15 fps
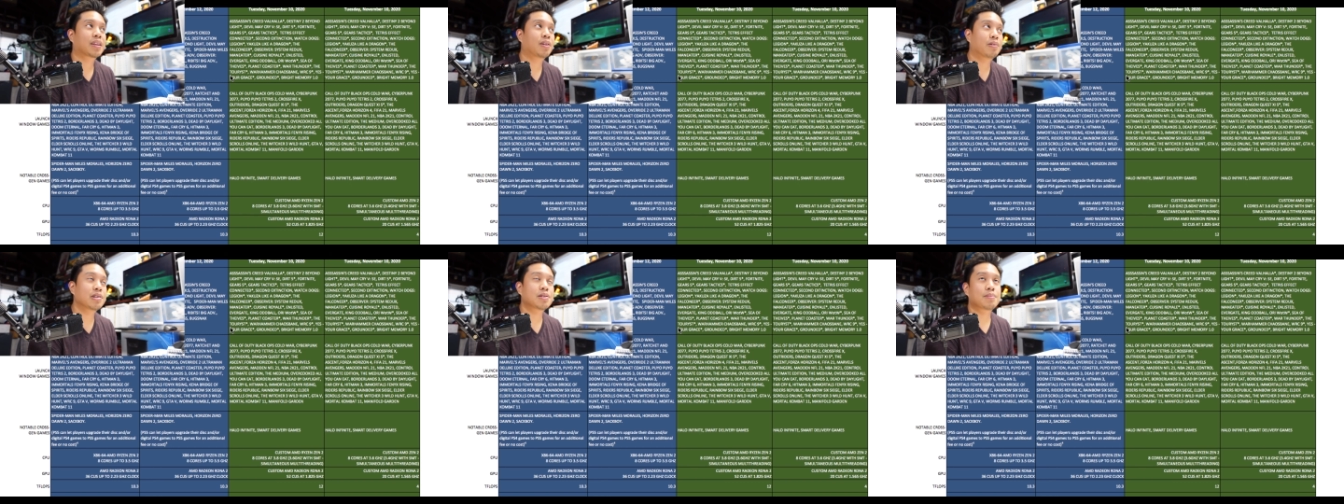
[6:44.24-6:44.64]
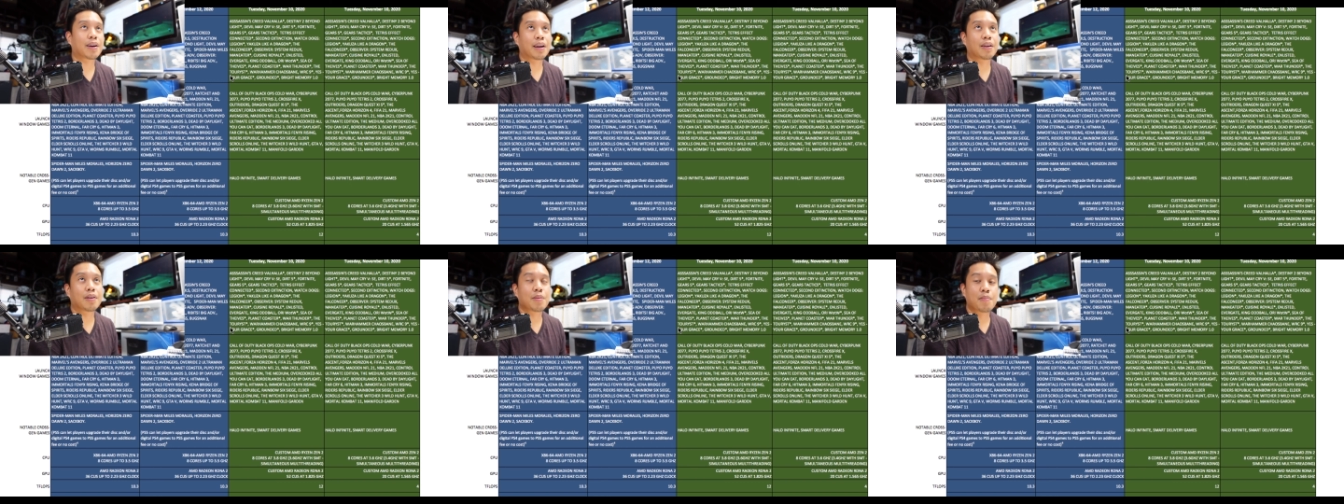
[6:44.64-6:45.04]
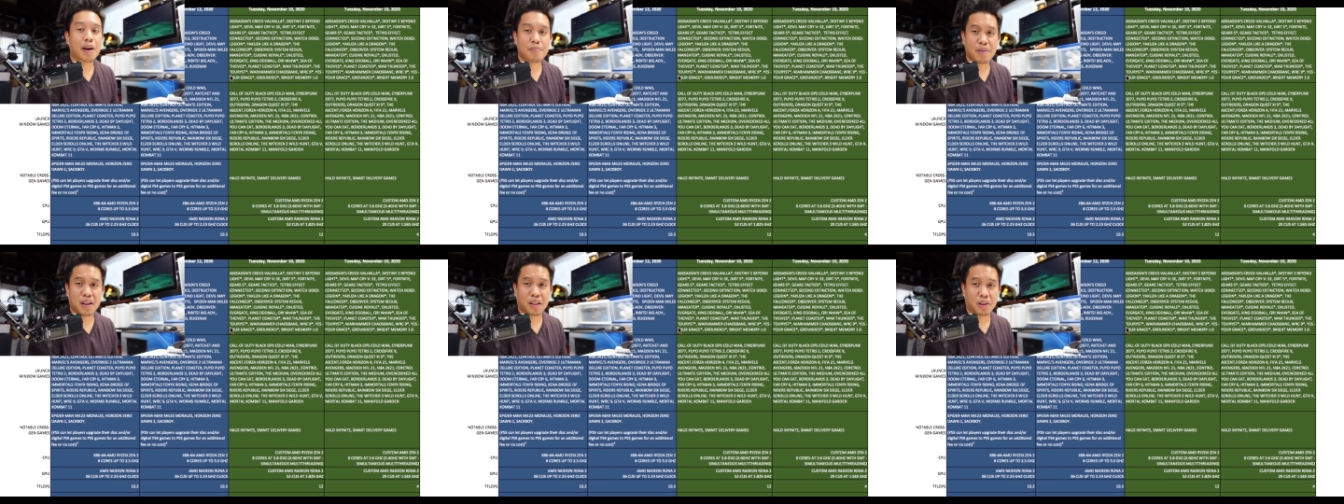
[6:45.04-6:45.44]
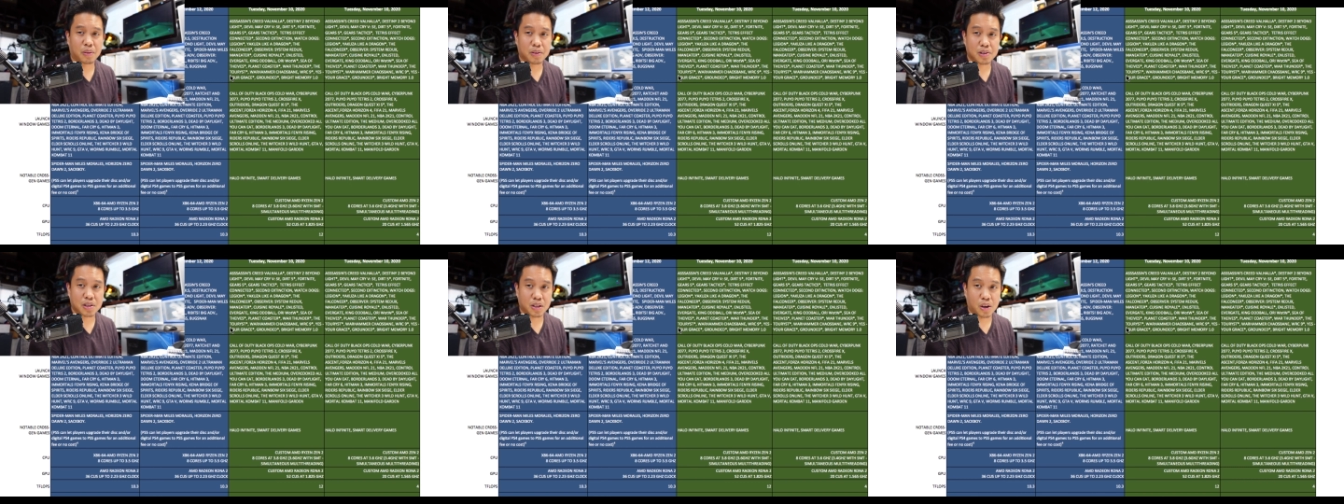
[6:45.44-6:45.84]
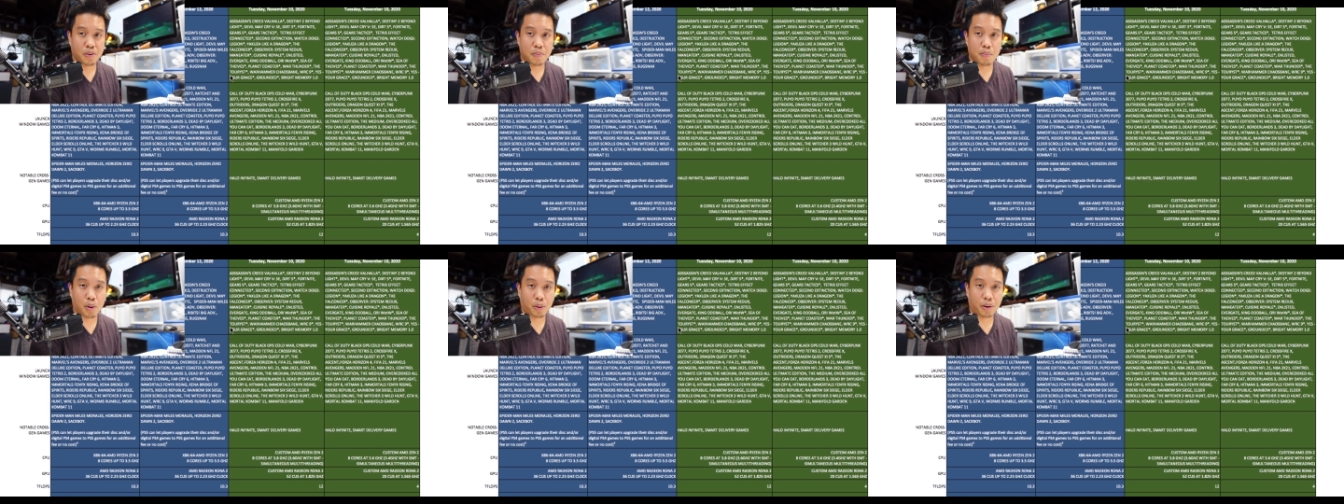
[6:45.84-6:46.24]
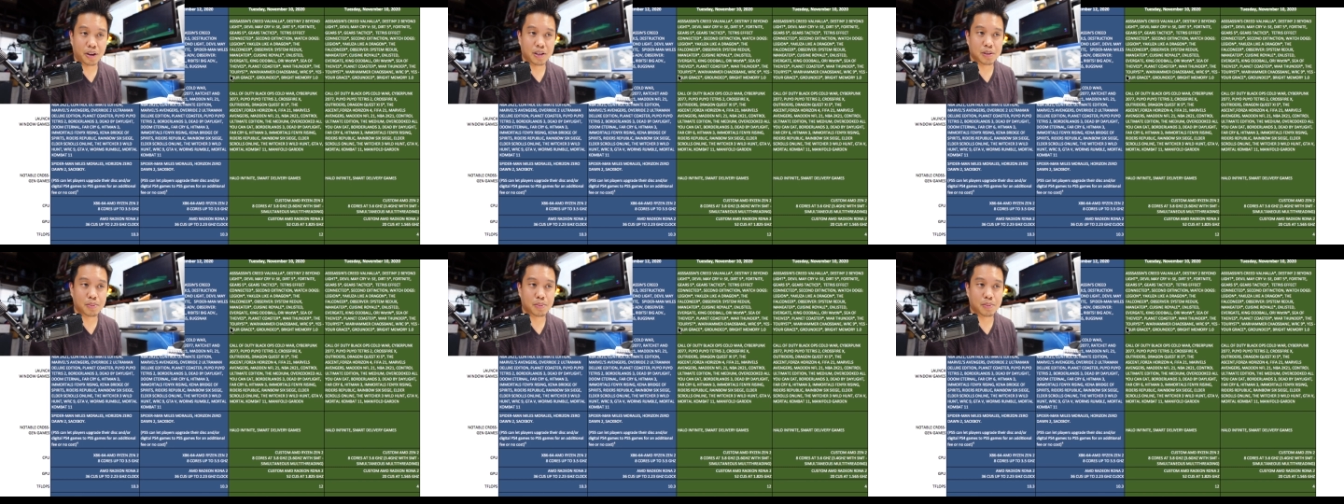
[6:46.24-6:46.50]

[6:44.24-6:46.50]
the reason why it might be a little slow and boring